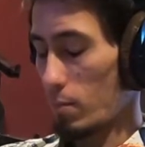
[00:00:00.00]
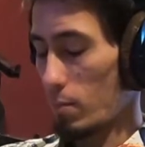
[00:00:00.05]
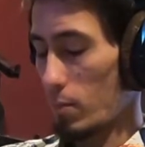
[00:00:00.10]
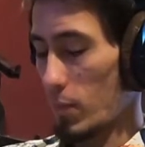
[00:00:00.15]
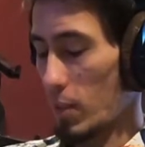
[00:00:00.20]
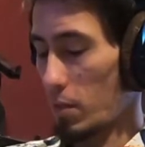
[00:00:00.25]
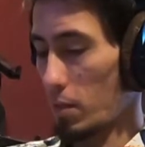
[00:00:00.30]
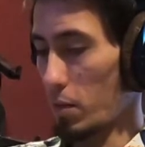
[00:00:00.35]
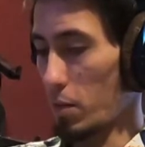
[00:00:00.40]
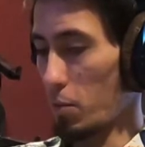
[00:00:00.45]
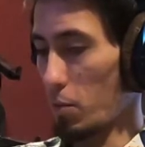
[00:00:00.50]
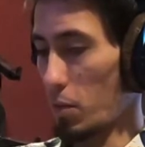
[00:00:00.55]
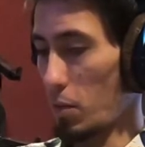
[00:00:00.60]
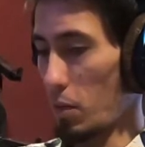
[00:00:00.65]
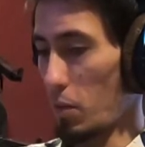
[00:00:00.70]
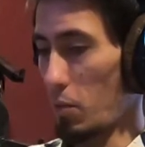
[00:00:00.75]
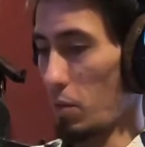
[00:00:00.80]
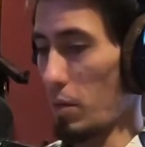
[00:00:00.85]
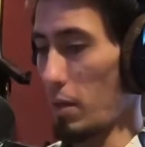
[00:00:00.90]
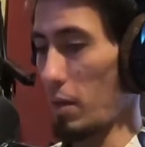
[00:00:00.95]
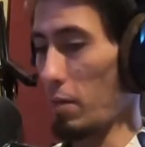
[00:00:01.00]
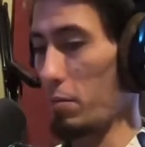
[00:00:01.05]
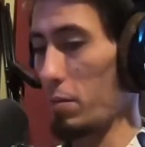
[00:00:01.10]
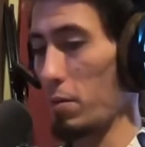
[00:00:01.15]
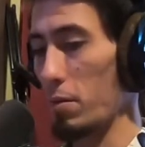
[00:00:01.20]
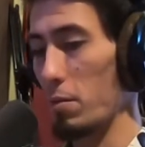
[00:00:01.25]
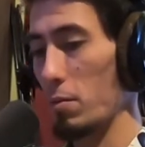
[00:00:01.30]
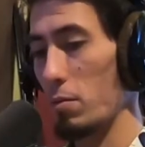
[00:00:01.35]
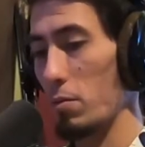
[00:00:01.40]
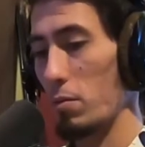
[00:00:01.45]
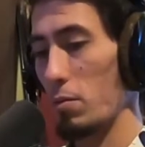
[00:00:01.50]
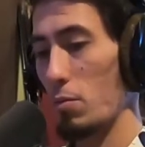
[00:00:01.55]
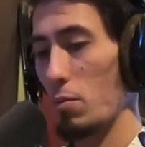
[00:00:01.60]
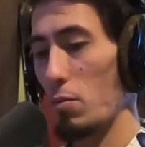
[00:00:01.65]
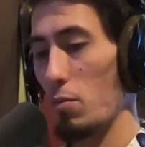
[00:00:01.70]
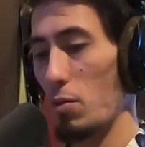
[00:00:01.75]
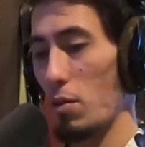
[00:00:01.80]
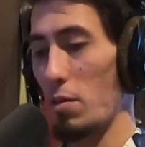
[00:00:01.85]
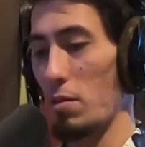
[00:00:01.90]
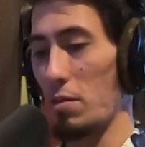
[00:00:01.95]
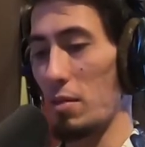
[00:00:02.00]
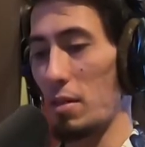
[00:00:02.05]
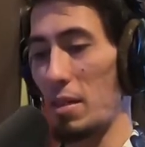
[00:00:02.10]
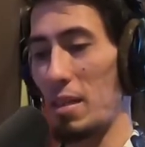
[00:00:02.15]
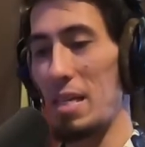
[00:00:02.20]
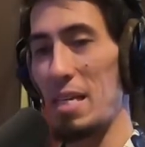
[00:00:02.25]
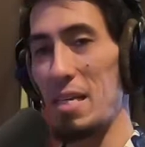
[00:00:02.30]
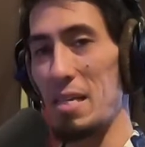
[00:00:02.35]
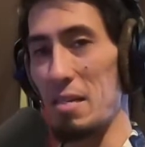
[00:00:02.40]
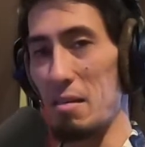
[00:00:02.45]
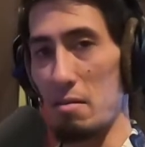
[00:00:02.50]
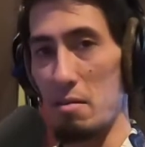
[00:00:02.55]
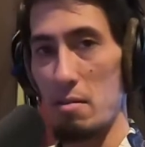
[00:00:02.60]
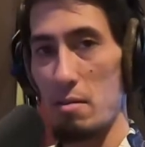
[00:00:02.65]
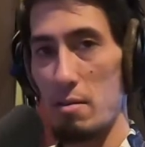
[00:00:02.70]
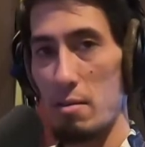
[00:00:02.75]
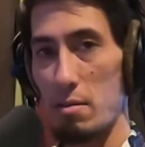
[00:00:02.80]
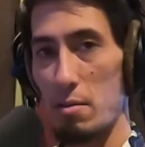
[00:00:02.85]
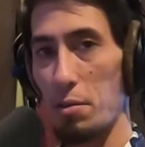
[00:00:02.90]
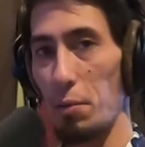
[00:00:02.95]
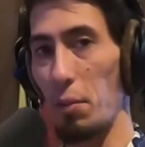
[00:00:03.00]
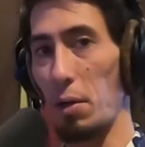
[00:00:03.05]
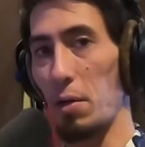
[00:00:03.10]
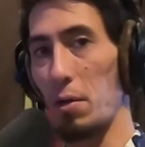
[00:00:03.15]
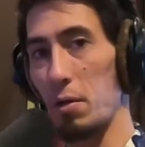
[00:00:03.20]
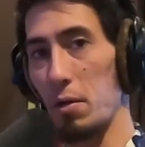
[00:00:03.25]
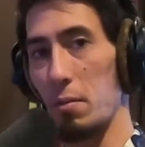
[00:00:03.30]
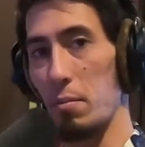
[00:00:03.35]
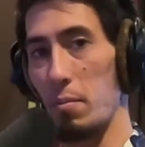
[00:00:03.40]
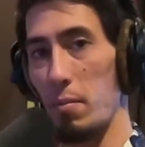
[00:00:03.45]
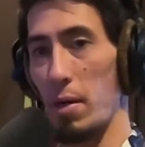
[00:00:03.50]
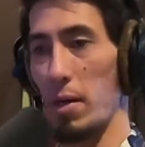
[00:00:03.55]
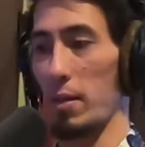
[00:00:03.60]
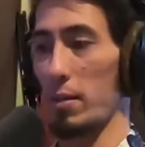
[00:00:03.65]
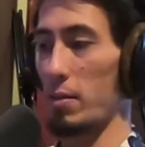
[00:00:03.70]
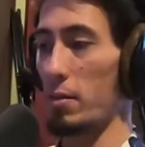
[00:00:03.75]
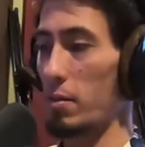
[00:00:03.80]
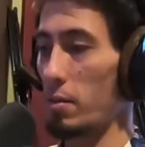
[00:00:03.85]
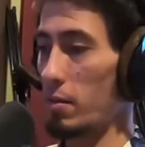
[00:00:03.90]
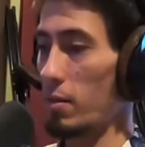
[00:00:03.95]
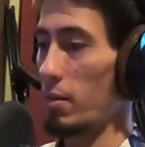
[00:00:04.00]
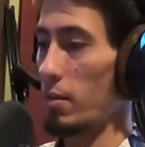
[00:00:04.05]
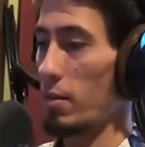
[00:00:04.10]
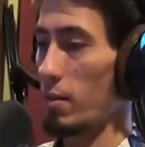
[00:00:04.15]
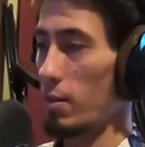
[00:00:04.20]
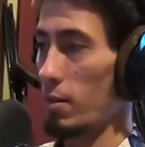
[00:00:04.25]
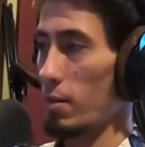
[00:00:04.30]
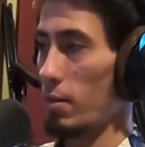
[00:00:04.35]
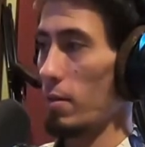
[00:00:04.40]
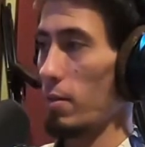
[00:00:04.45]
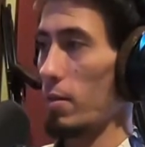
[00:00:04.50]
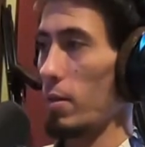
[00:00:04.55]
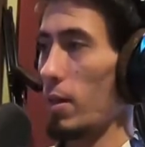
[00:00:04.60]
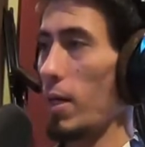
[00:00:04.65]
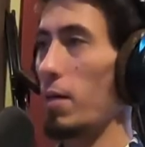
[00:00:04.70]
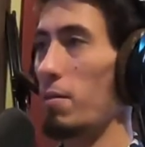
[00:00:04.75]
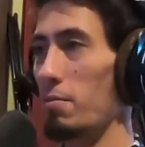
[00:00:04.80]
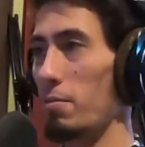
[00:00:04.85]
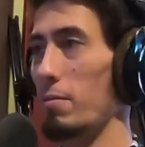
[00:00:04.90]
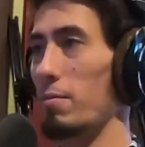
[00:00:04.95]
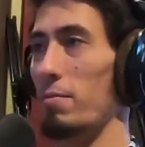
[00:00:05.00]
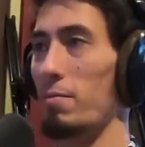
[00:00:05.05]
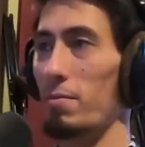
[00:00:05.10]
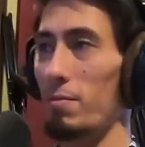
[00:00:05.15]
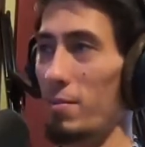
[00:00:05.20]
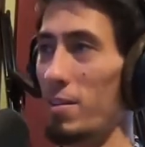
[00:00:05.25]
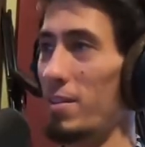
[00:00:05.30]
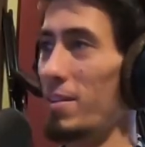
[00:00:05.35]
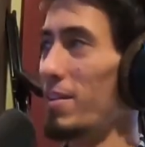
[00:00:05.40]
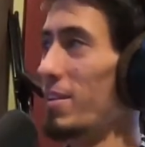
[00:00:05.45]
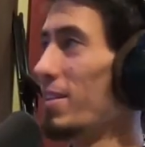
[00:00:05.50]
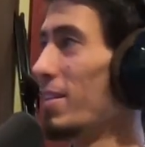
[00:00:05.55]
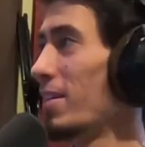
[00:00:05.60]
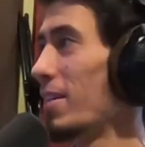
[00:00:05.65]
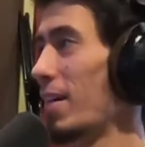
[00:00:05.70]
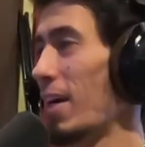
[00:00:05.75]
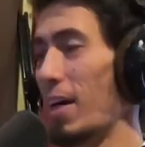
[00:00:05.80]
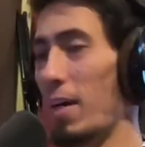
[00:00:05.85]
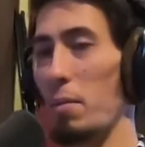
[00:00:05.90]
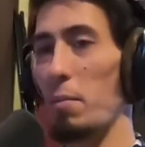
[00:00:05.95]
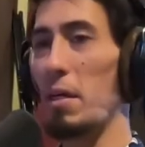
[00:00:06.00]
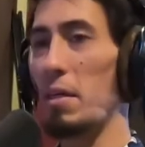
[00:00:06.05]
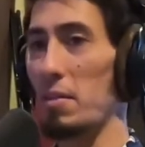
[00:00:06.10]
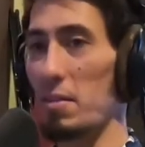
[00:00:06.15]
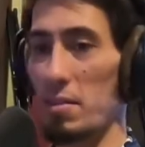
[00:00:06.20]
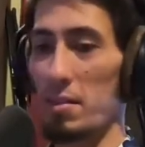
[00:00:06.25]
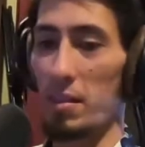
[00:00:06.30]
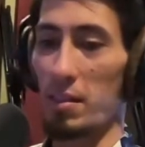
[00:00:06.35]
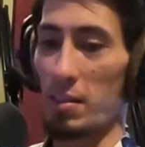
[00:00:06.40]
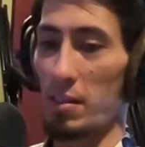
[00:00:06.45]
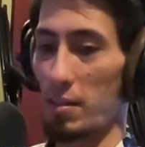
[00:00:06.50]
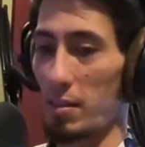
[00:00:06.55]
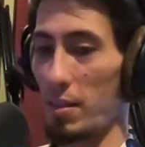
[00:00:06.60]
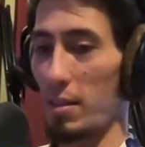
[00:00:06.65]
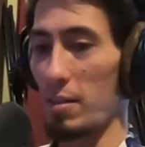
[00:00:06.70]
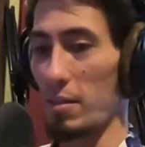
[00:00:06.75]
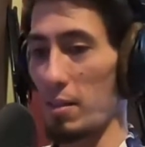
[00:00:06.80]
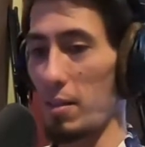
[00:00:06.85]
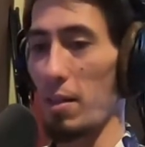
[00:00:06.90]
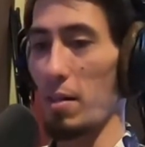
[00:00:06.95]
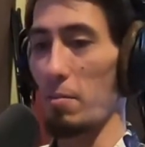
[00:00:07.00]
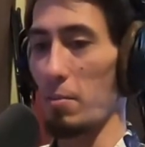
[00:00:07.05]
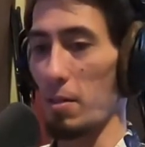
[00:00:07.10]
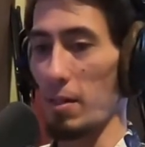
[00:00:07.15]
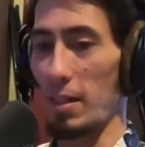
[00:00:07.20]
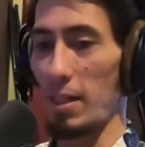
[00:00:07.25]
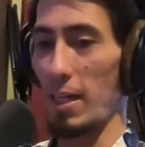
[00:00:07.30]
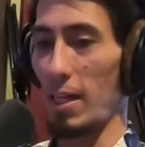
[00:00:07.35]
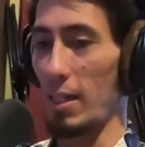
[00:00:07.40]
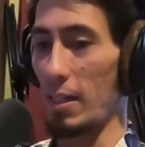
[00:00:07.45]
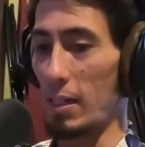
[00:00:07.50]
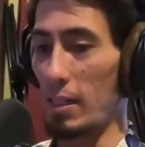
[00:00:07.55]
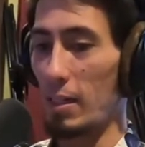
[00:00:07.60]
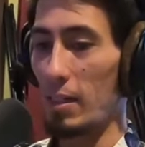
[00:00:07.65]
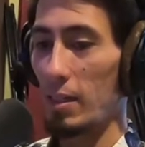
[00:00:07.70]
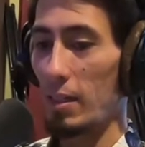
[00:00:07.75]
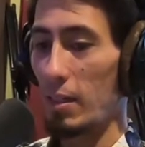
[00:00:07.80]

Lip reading: let's see. What do I have here? What are the keys to a good mix? Now, I gotta make this disclaimer again.